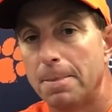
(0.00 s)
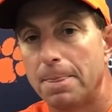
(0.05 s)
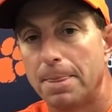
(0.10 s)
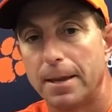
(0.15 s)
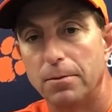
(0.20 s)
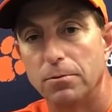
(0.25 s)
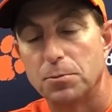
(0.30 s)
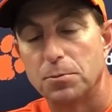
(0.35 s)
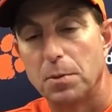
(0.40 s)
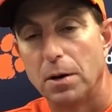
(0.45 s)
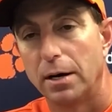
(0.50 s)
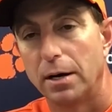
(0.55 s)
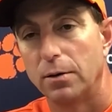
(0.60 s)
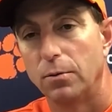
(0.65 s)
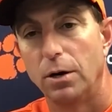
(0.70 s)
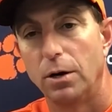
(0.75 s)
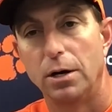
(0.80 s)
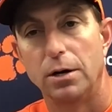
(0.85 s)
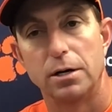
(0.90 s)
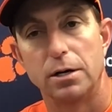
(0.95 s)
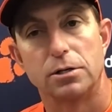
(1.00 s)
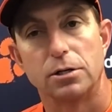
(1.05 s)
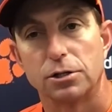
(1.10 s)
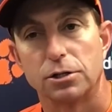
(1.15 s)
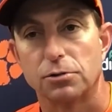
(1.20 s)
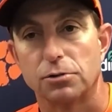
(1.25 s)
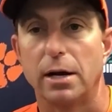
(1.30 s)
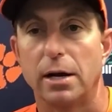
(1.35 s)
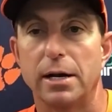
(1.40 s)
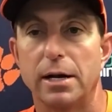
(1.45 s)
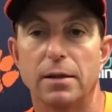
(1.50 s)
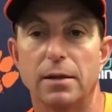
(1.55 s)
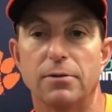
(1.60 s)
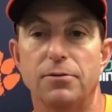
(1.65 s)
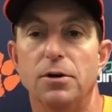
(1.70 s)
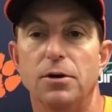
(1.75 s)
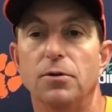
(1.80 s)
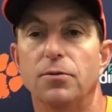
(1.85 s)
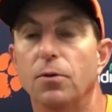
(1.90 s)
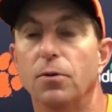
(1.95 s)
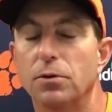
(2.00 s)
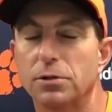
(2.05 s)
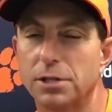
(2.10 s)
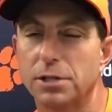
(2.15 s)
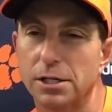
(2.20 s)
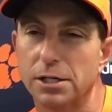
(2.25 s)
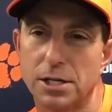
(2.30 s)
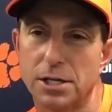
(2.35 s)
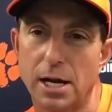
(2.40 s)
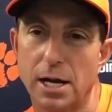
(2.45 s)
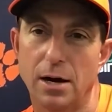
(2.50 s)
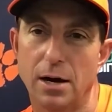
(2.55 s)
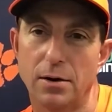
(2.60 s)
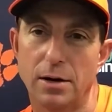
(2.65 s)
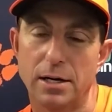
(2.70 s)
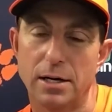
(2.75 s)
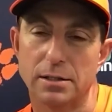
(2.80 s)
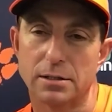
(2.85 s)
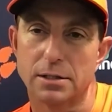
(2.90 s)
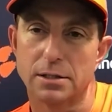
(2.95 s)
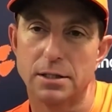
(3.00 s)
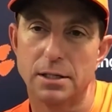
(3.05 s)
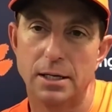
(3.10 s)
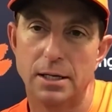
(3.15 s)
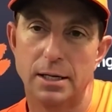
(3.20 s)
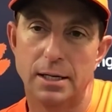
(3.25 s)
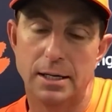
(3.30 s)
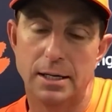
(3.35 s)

He responded well and he took us right down the field for a touchdown. And it's,